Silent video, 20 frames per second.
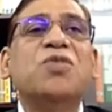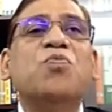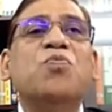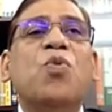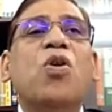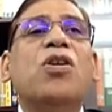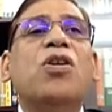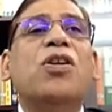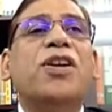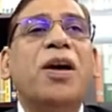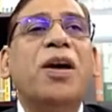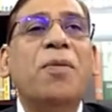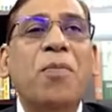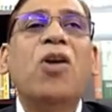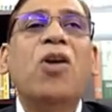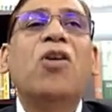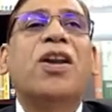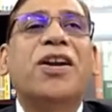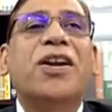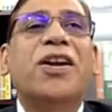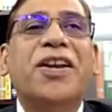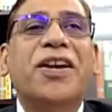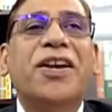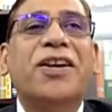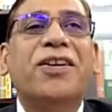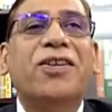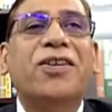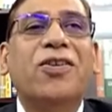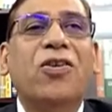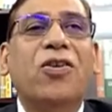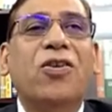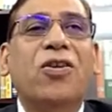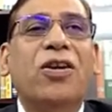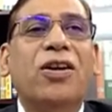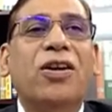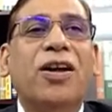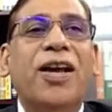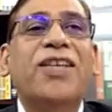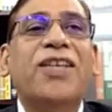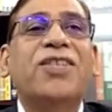which is more democratic
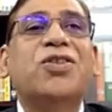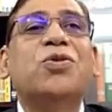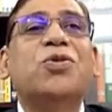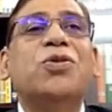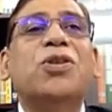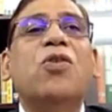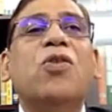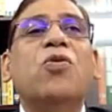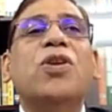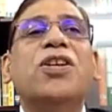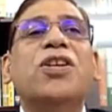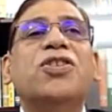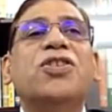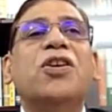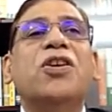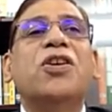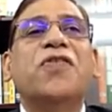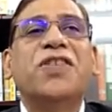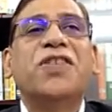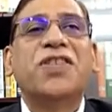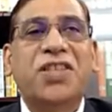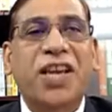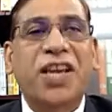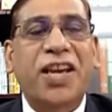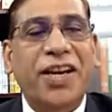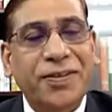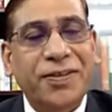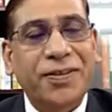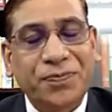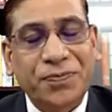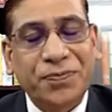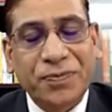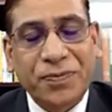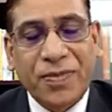as to the origin of a state.